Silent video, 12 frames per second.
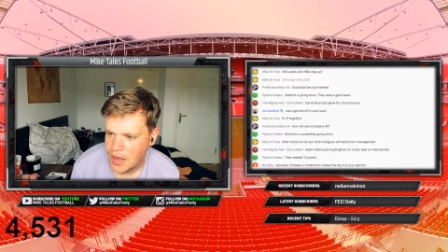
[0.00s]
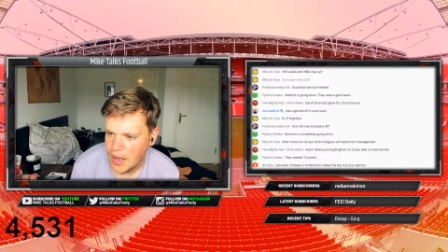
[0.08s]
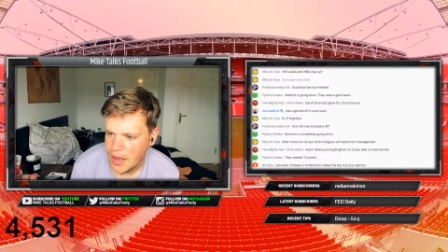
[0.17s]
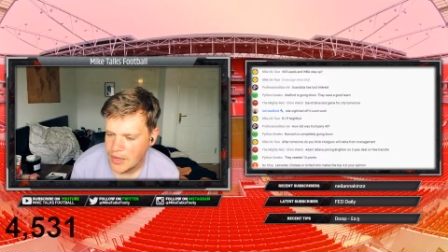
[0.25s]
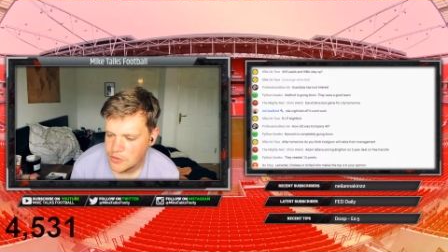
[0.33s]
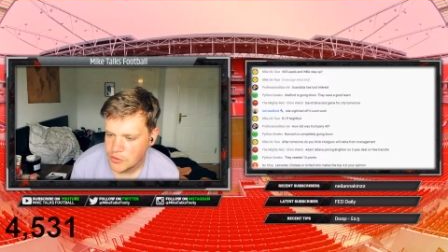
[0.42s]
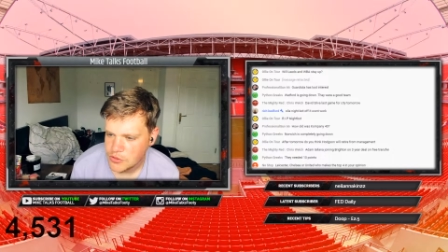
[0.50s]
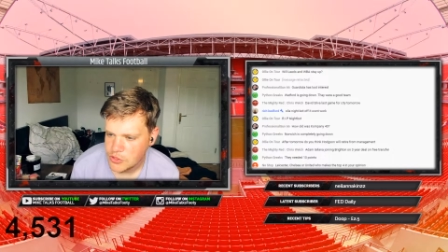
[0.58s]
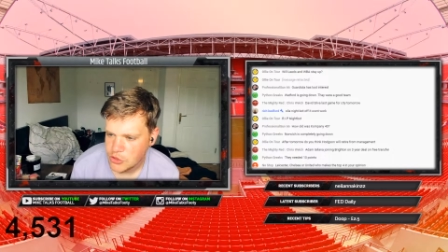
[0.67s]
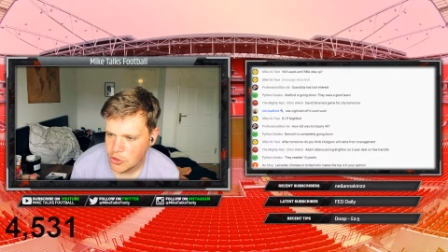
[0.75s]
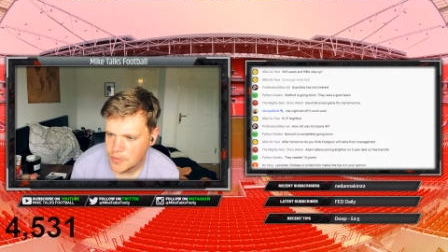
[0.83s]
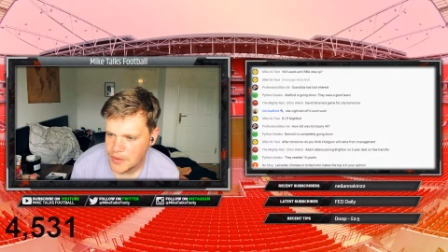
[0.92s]

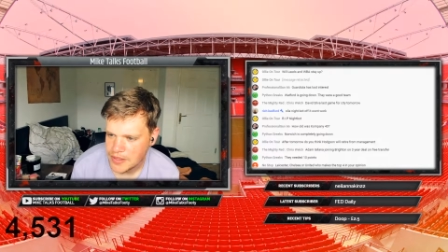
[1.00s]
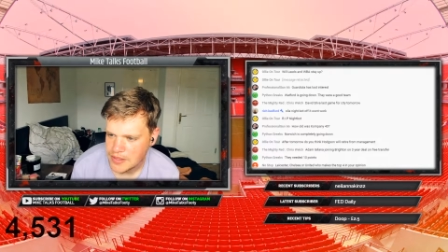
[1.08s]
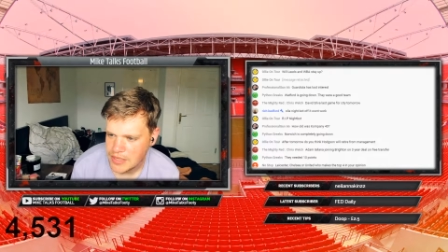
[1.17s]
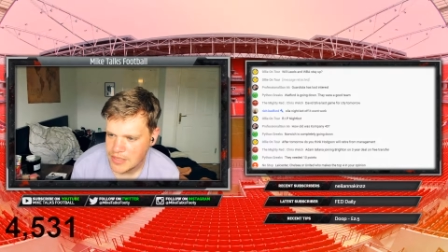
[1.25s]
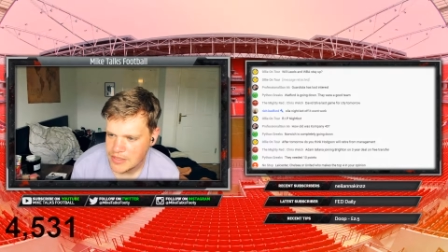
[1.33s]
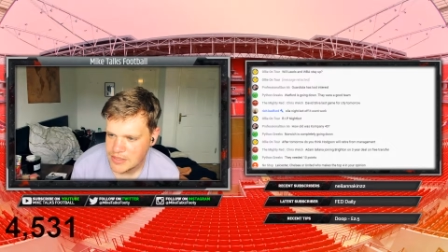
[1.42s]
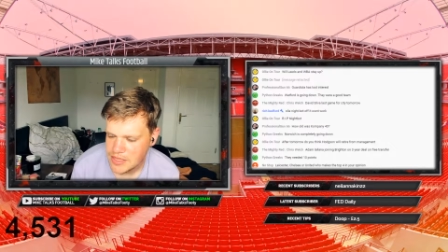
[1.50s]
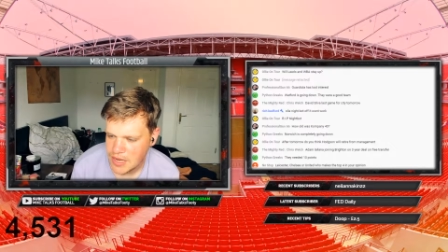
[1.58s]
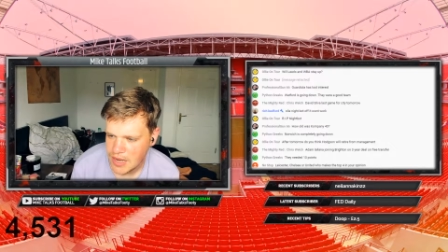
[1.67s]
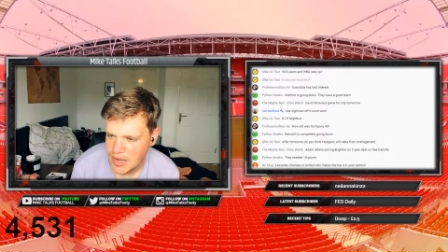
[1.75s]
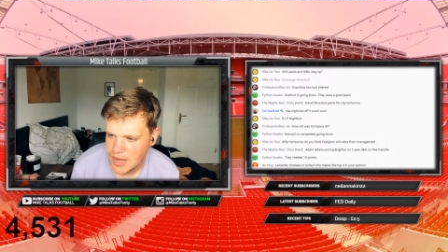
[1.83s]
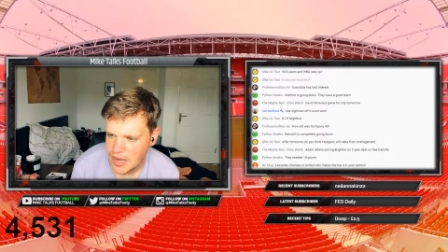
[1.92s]
Non-stop, it is
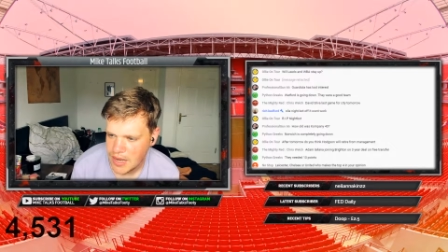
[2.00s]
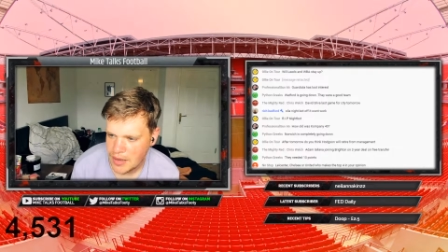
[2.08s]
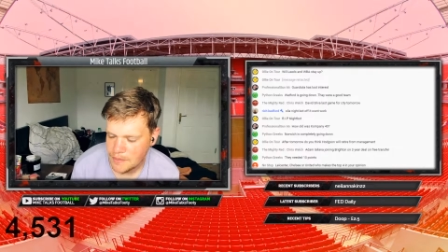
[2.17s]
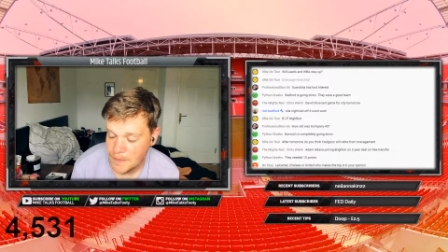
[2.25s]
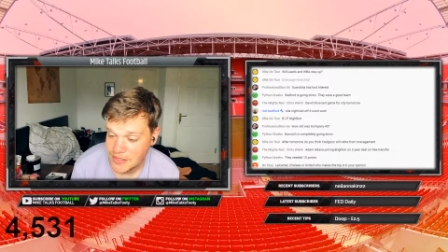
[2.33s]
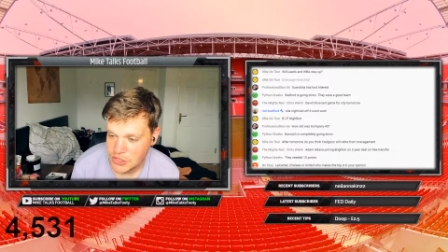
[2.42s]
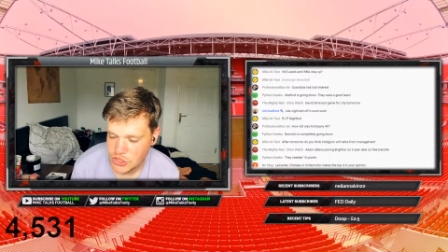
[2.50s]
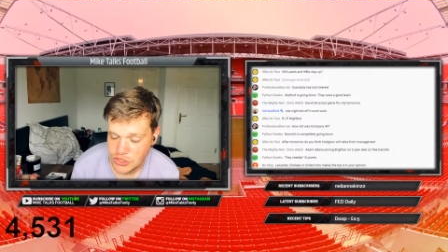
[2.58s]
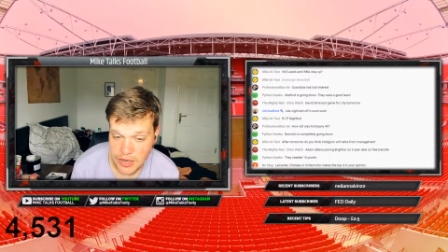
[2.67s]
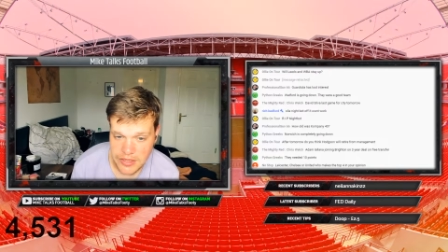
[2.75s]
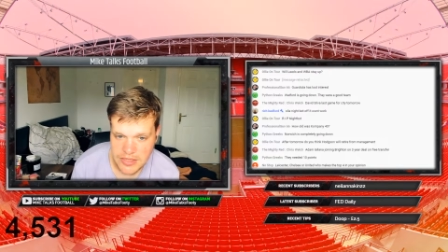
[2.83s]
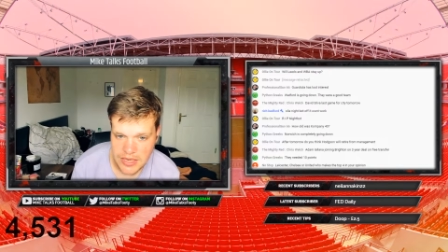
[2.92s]
Manchester
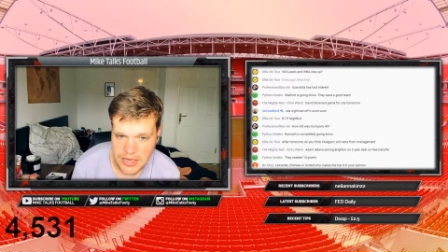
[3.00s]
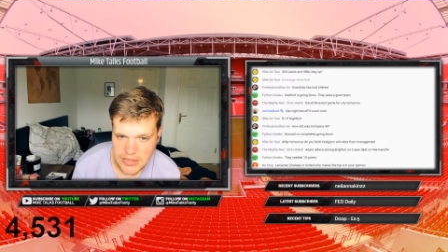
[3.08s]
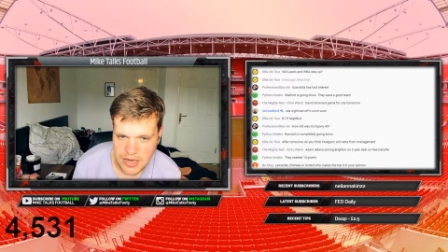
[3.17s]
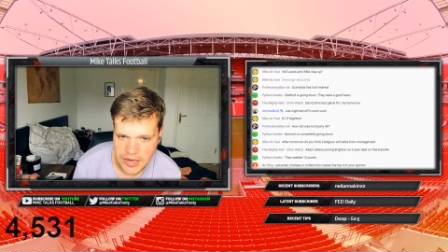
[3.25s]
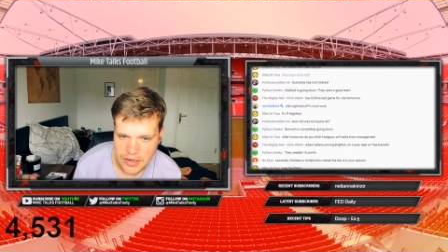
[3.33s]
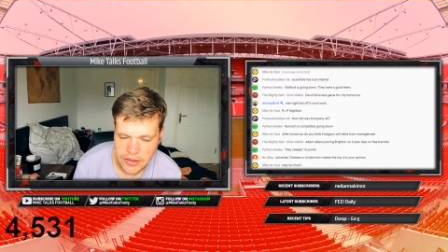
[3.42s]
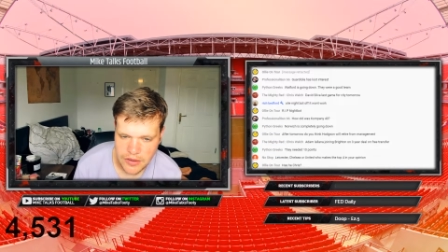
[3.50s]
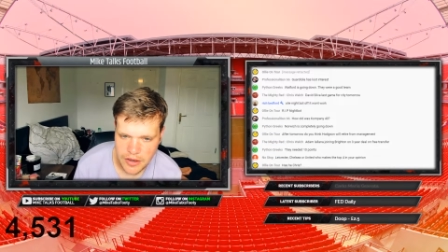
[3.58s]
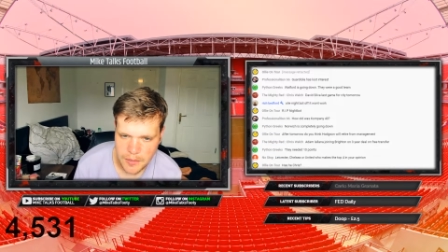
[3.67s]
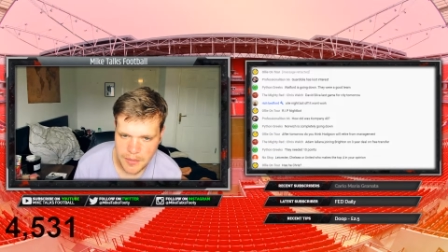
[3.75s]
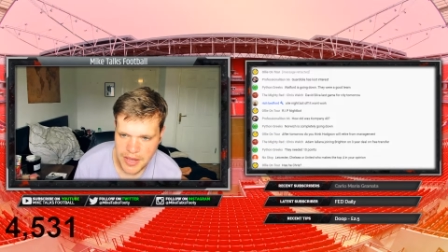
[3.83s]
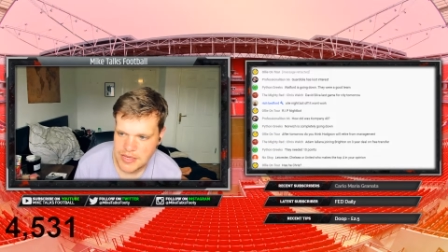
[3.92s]
United in
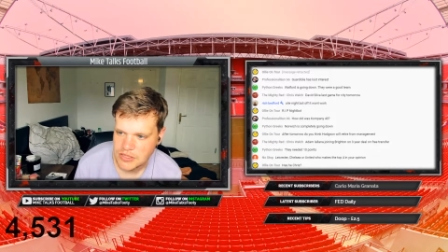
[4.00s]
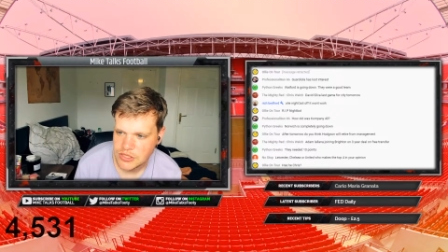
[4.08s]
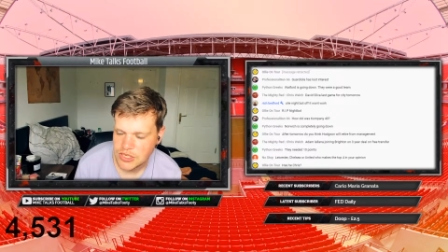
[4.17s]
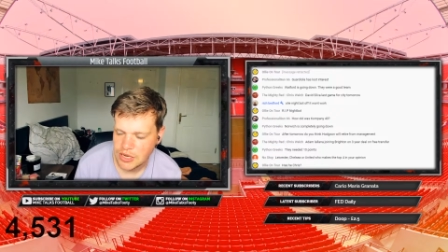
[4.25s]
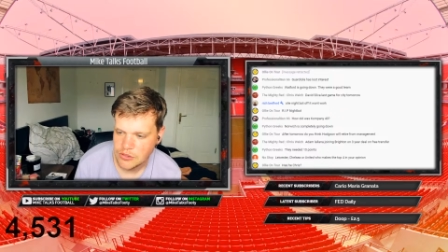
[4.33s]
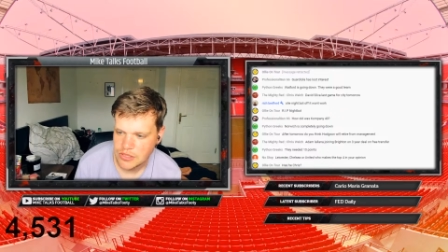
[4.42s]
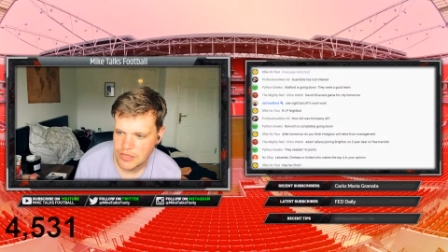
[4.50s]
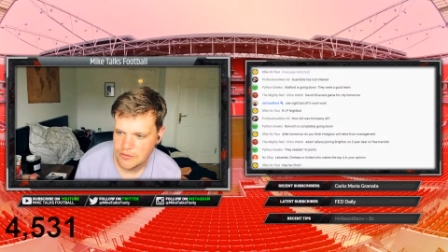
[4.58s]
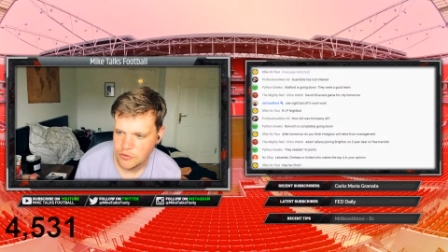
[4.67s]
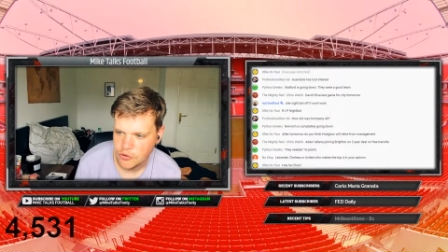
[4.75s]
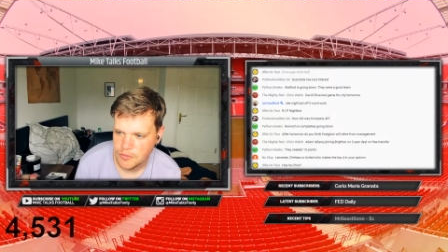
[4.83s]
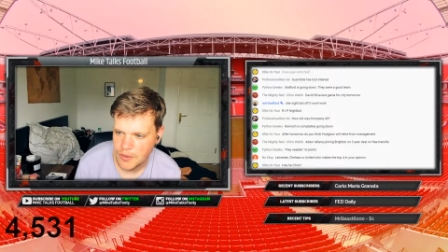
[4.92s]
3rd place and Chelsea in
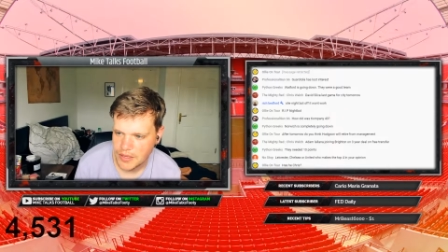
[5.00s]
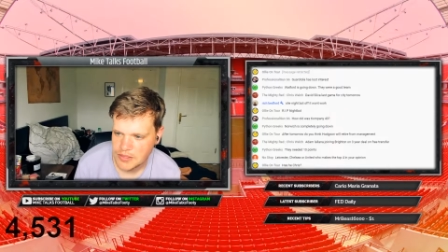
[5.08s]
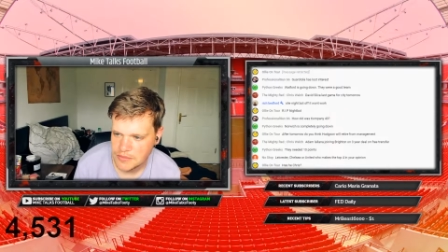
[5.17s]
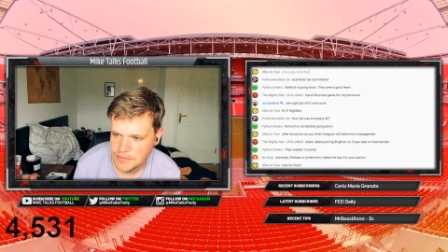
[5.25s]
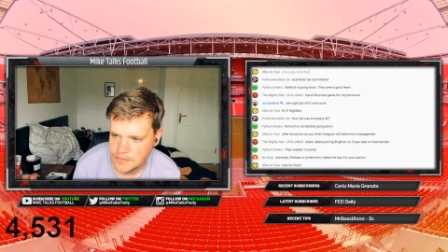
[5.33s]
4th place.